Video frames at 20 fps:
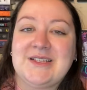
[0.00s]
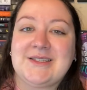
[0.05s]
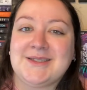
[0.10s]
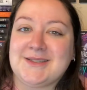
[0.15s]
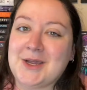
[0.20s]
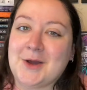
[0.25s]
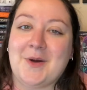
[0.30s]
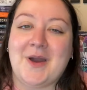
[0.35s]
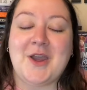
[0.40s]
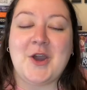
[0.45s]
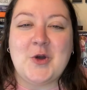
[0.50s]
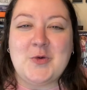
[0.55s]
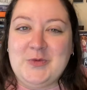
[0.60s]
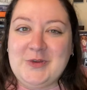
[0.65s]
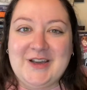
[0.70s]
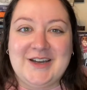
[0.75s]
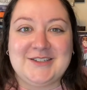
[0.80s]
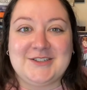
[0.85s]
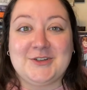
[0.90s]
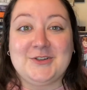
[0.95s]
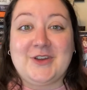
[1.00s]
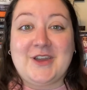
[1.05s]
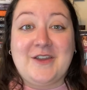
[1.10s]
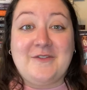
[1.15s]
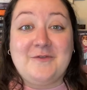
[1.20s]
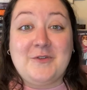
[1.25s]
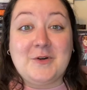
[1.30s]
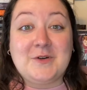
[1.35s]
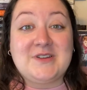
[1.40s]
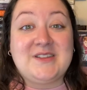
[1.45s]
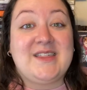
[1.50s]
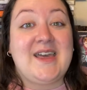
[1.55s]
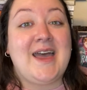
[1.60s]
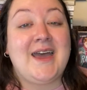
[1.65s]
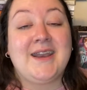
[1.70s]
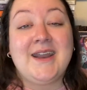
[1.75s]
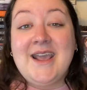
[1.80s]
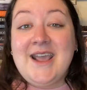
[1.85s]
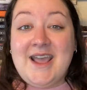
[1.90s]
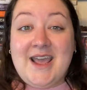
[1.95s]
So I hope you guys are looking forward to
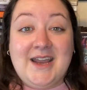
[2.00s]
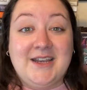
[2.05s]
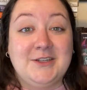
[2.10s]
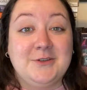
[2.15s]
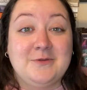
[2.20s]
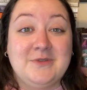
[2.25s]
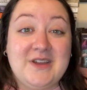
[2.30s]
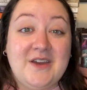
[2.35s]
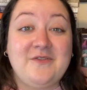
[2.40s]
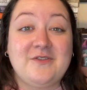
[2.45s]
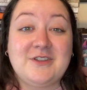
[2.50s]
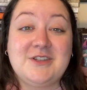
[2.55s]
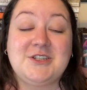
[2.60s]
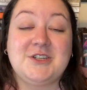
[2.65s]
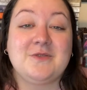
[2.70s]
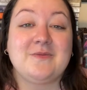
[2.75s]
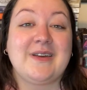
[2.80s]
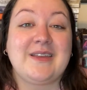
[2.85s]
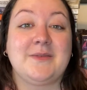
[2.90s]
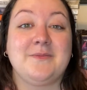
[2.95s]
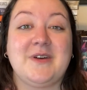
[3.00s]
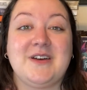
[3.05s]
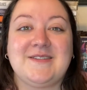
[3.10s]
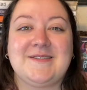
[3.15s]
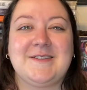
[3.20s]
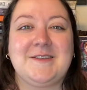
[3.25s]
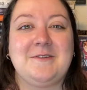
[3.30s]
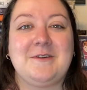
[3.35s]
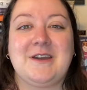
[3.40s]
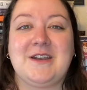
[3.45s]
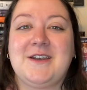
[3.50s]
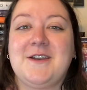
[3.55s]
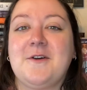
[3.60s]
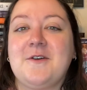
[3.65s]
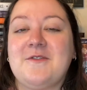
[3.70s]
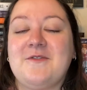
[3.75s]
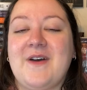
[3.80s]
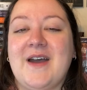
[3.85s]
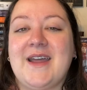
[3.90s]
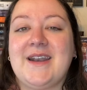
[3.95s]
that, and you definitely should ring the bell so you get
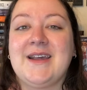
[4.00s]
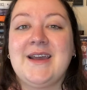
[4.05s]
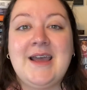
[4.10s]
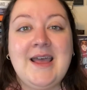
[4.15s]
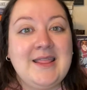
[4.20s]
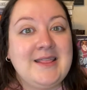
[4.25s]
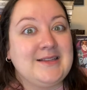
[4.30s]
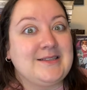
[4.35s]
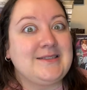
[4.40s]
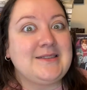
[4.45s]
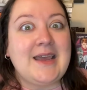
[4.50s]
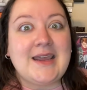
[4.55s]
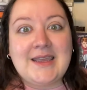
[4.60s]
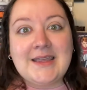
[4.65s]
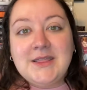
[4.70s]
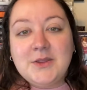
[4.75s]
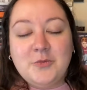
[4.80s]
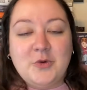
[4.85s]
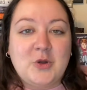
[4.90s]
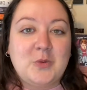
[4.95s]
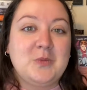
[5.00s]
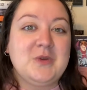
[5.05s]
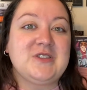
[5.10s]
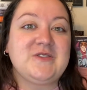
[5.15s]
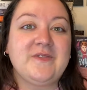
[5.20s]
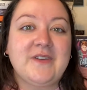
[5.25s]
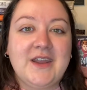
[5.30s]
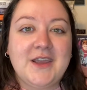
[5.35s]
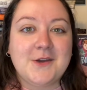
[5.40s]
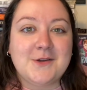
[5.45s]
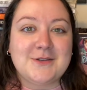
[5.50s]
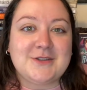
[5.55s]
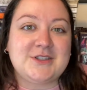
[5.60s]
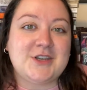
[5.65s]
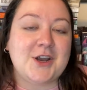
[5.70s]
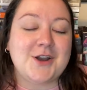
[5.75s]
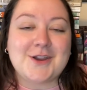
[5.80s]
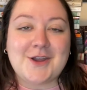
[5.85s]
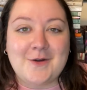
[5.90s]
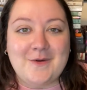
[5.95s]
notified the second the Bookmas videos
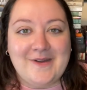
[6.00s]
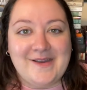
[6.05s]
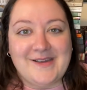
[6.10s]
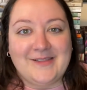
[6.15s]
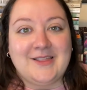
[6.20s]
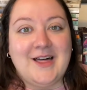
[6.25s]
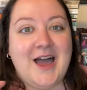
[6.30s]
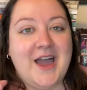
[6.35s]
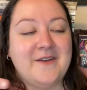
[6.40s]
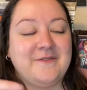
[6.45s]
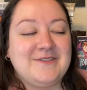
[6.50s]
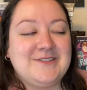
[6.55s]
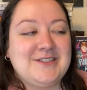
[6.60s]
start going live.